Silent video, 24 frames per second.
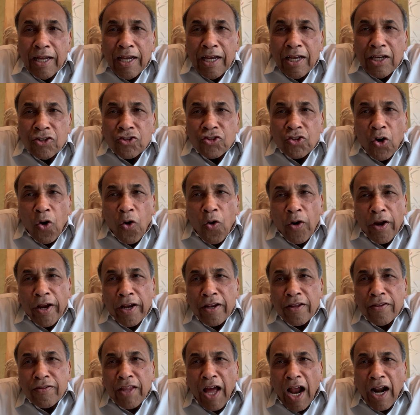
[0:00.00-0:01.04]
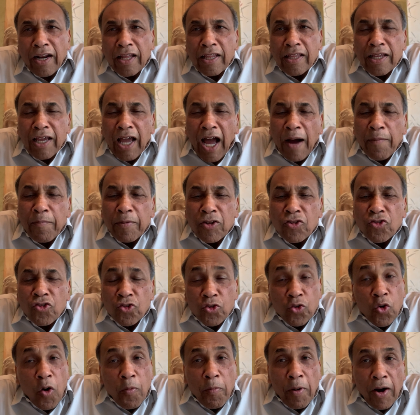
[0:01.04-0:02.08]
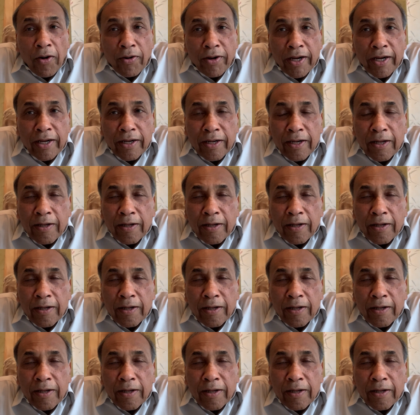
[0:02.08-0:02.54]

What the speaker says: So it is not uncommon to know about it.